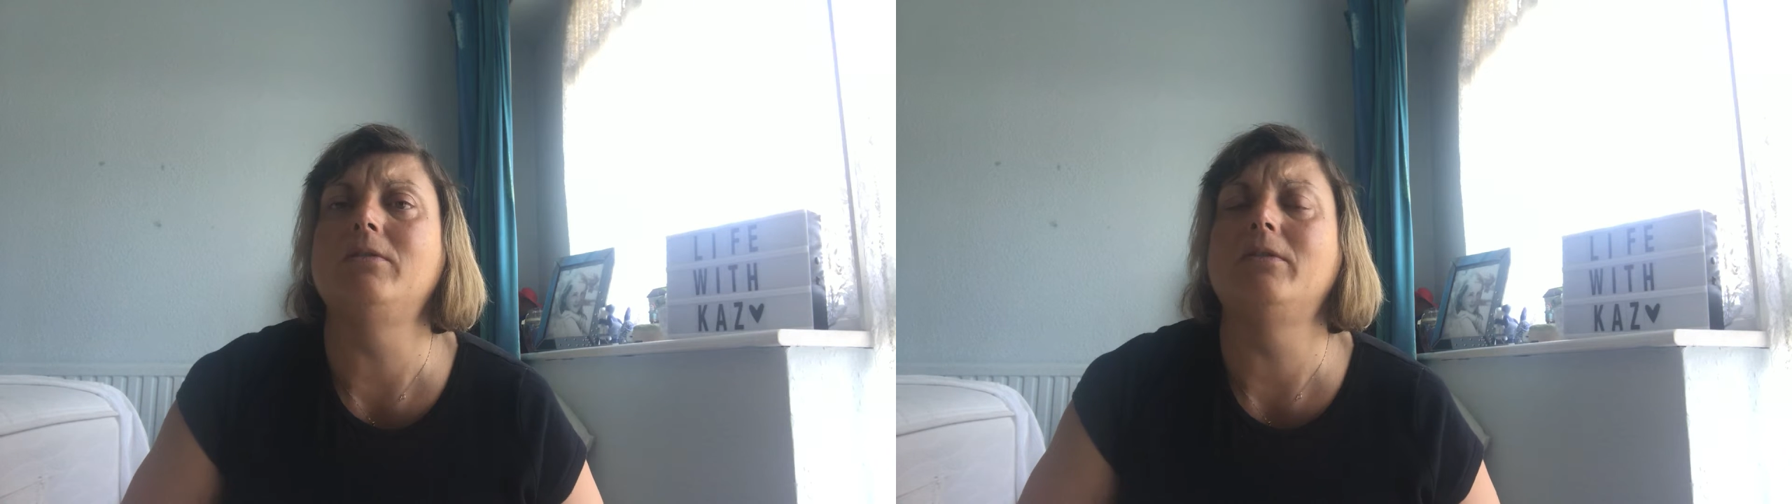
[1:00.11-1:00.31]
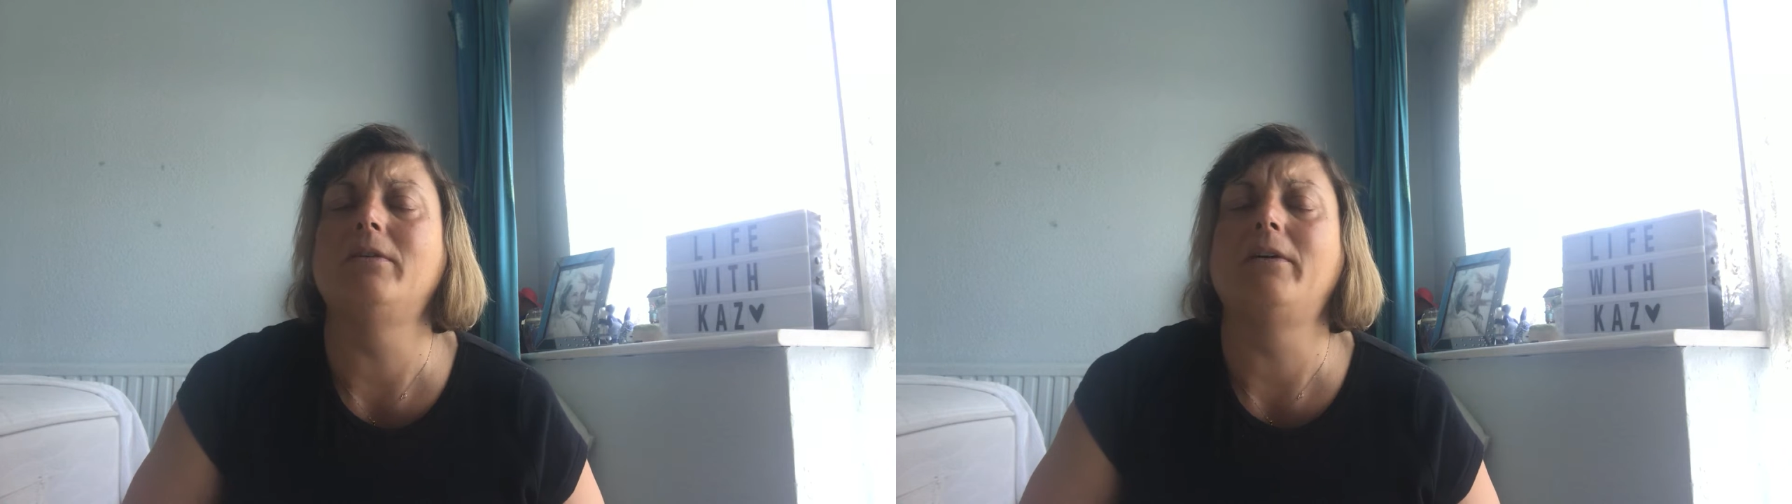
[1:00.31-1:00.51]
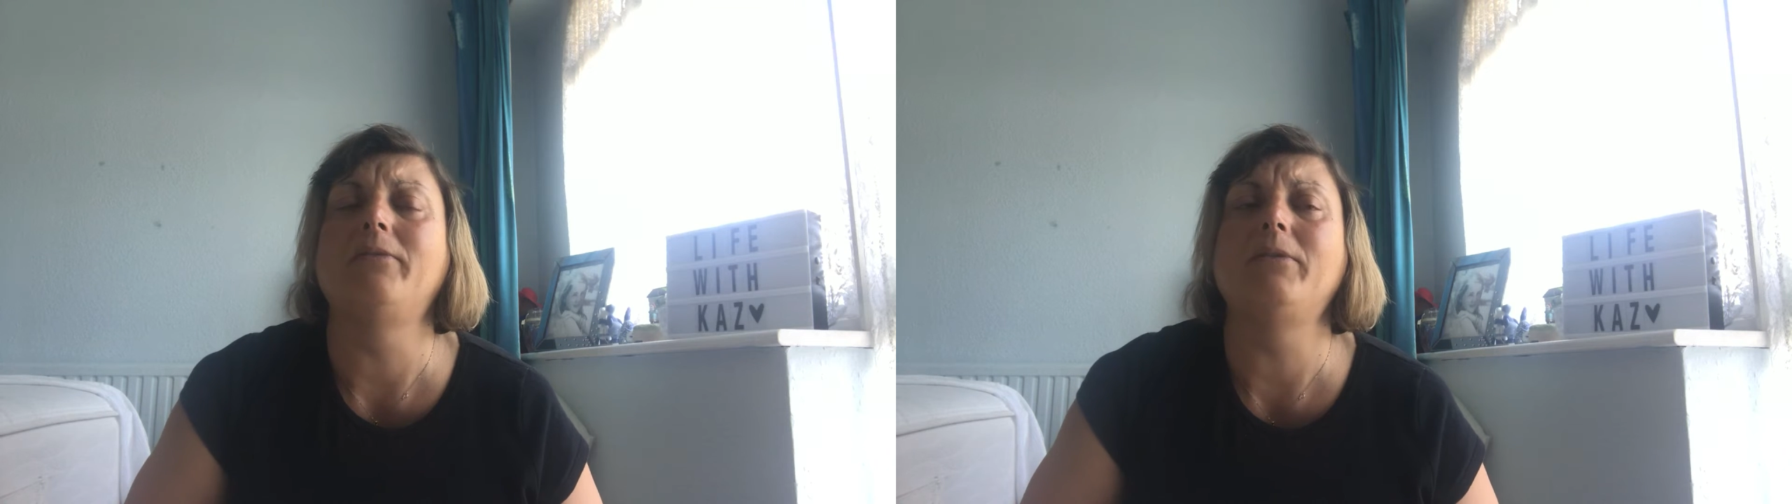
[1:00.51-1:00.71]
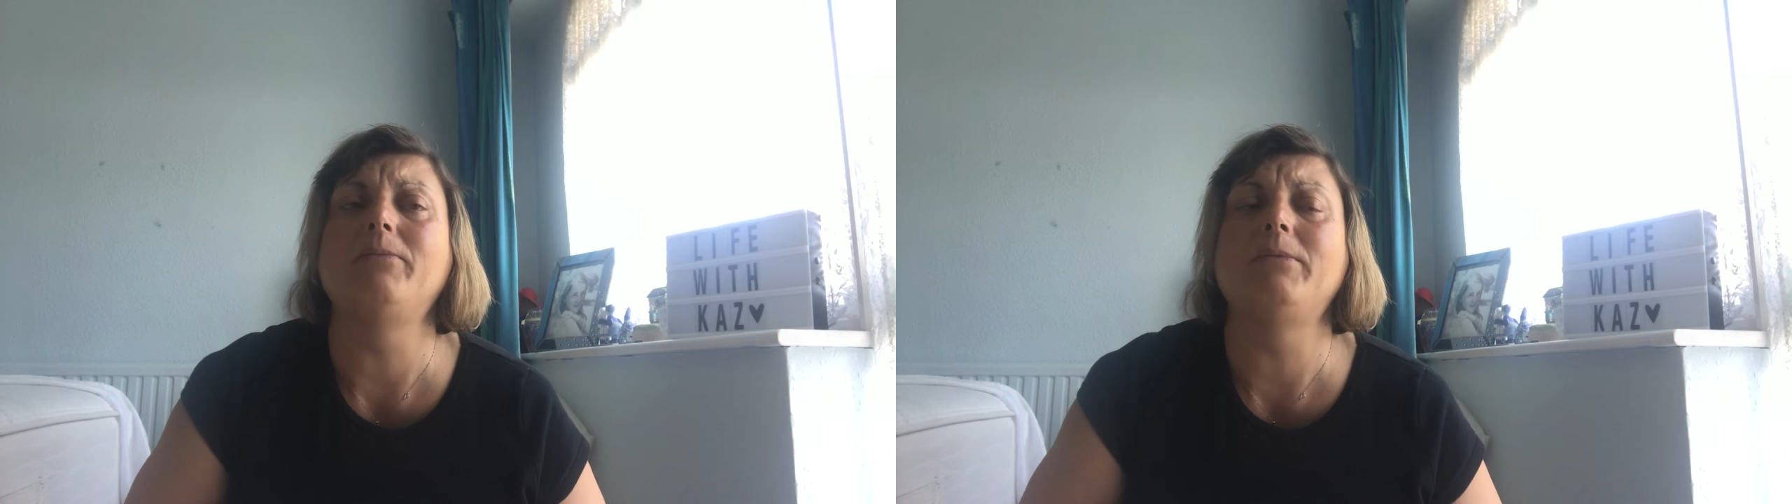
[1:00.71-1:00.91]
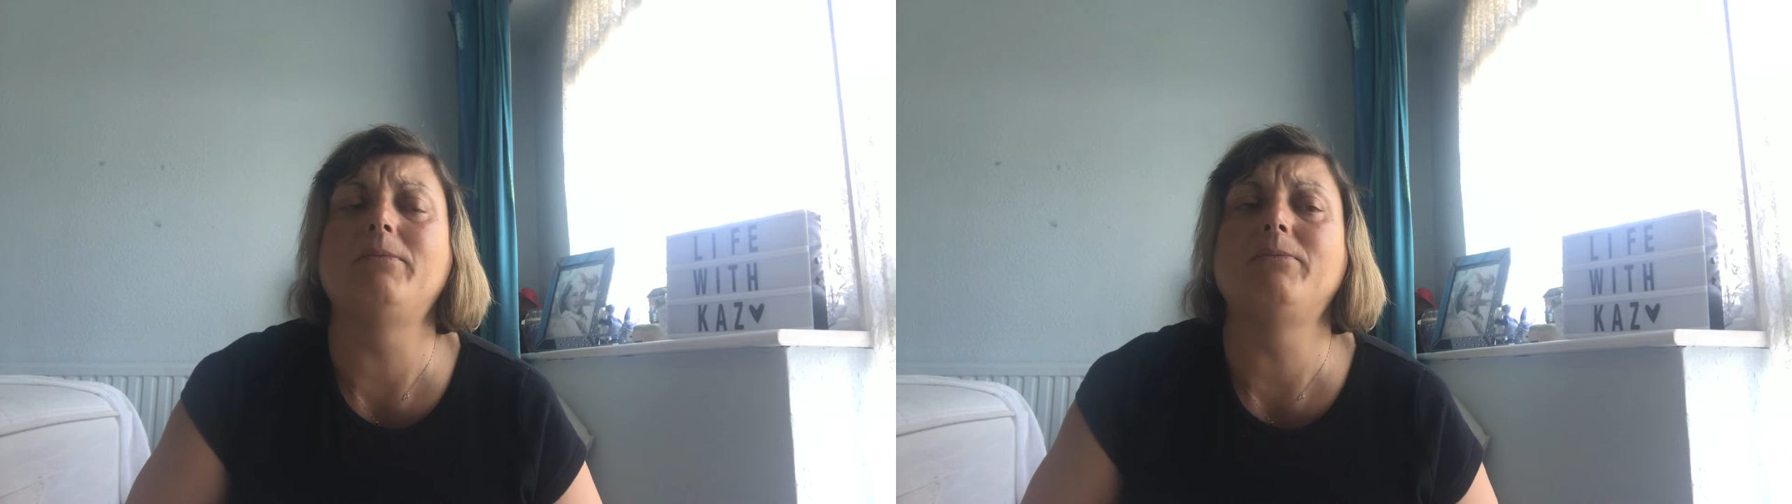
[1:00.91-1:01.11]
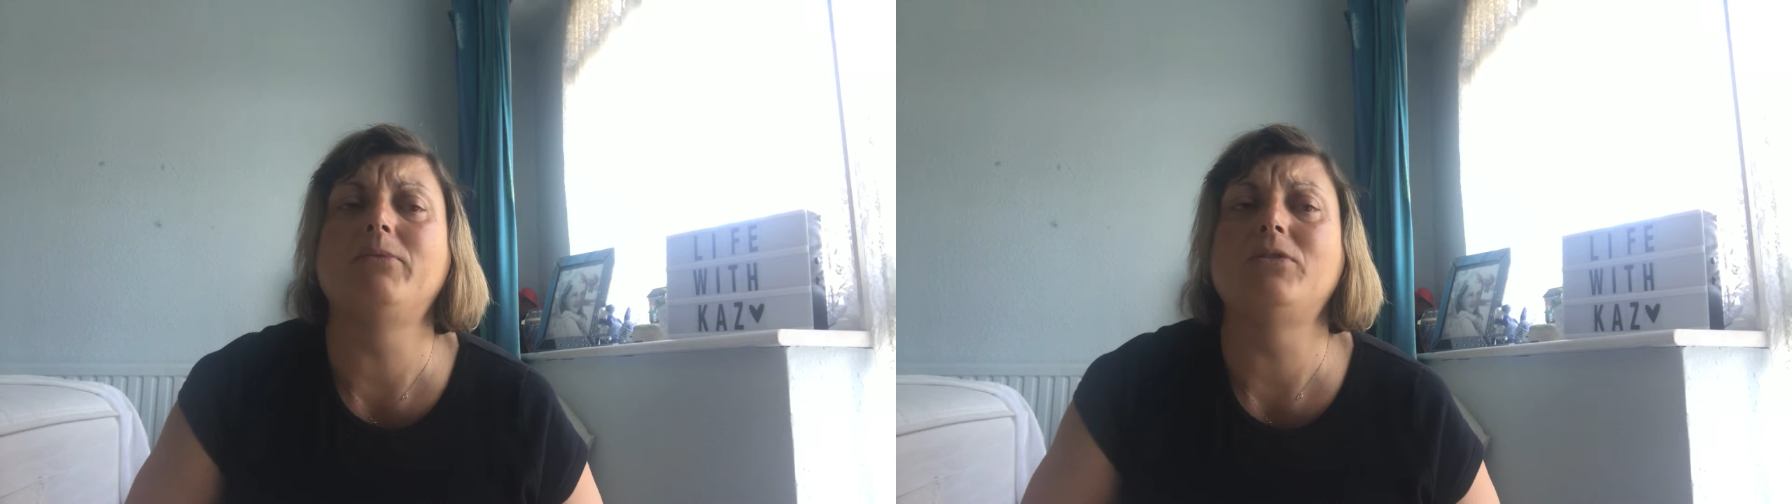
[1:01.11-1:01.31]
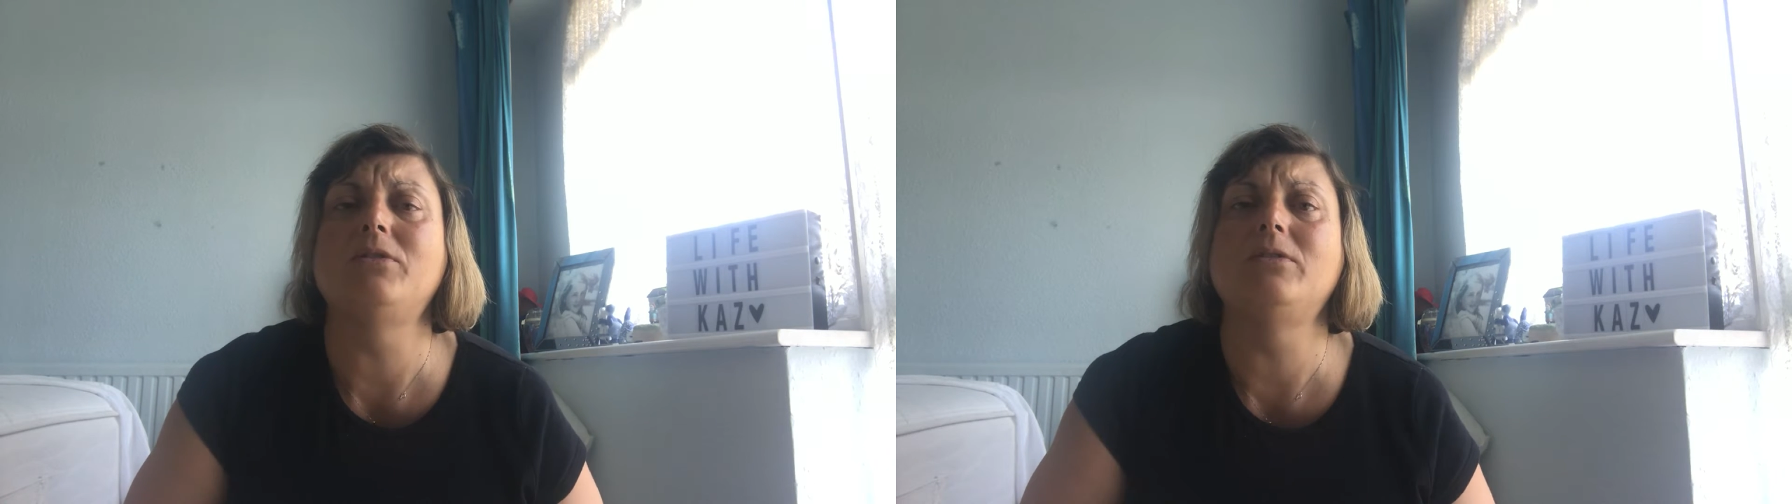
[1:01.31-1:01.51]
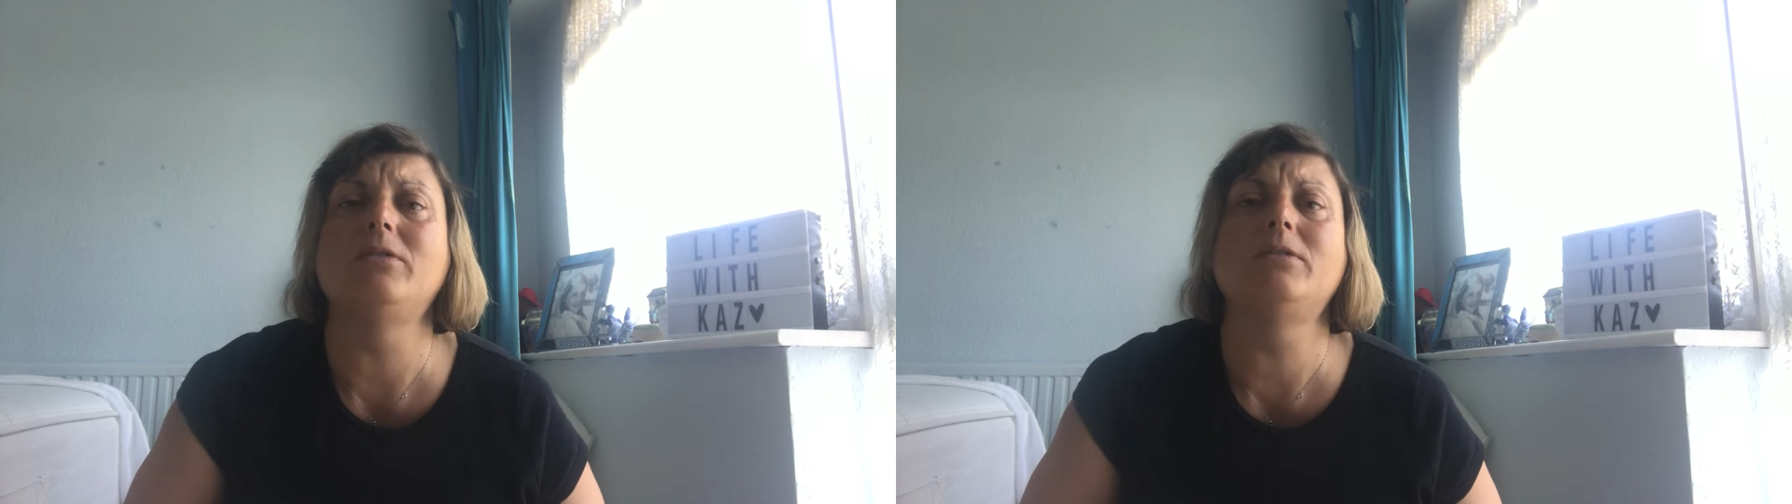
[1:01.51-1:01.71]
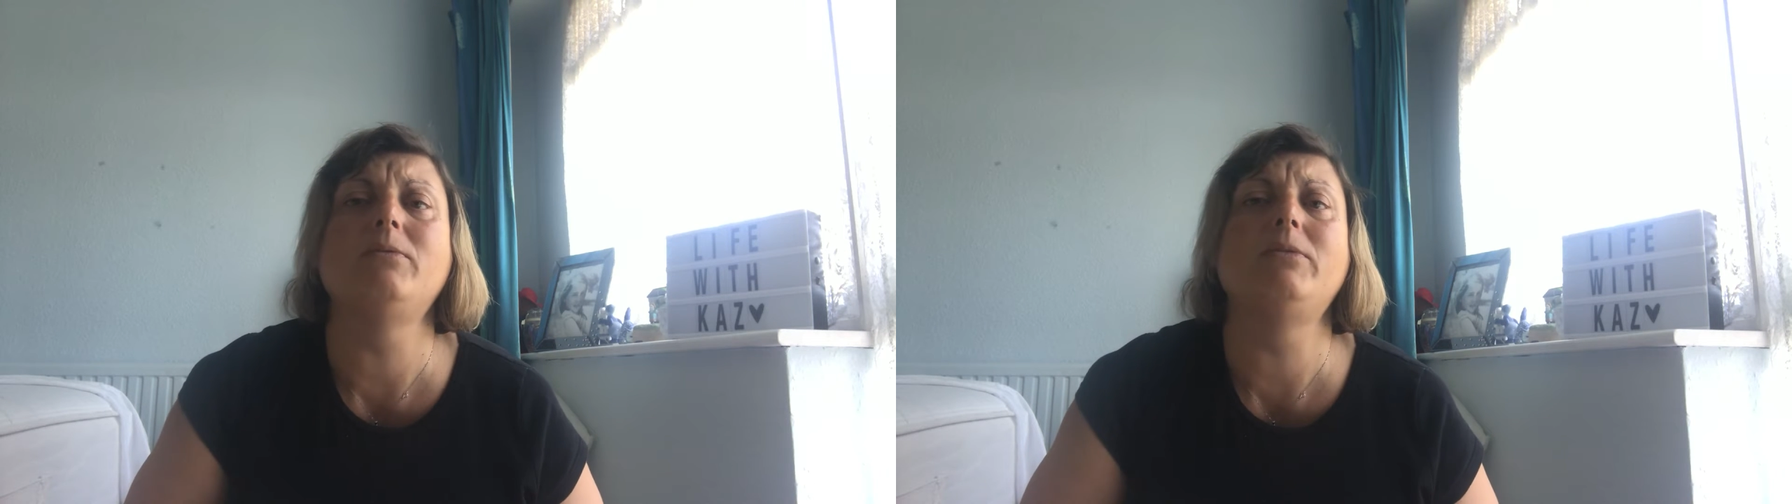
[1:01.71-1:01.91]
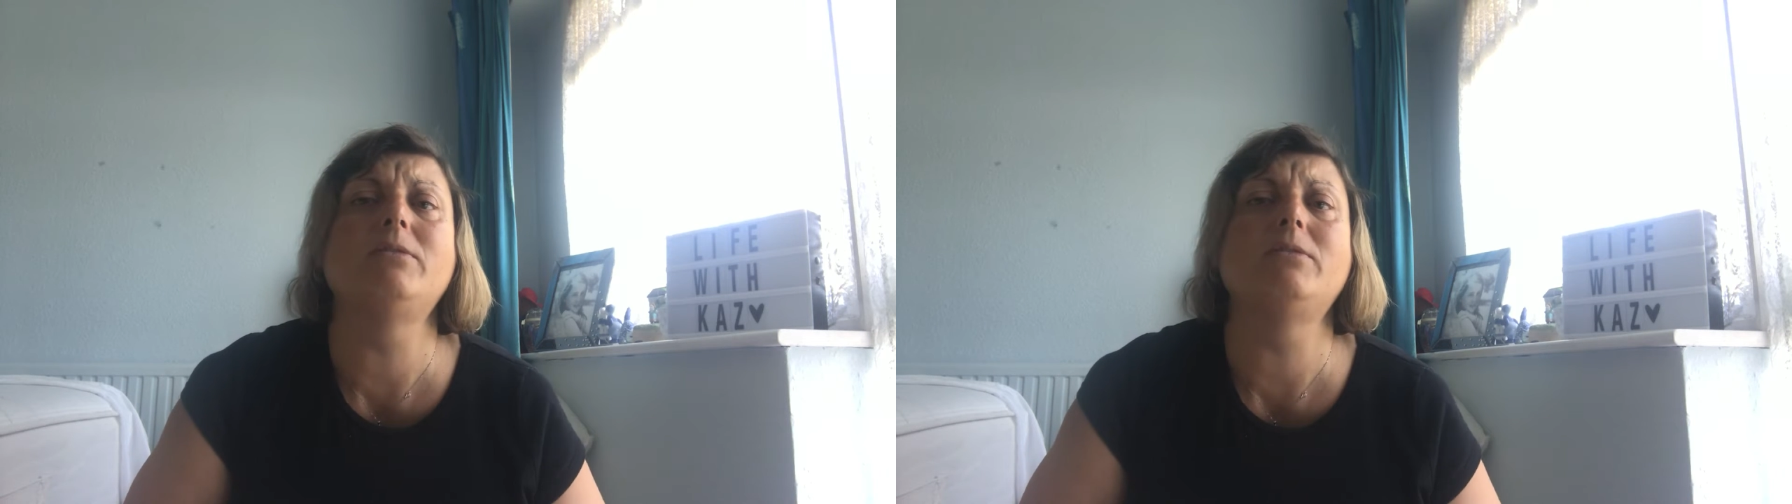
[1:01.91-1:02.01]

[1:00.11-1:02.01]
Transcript: and I felt a bit of pressure to the swimming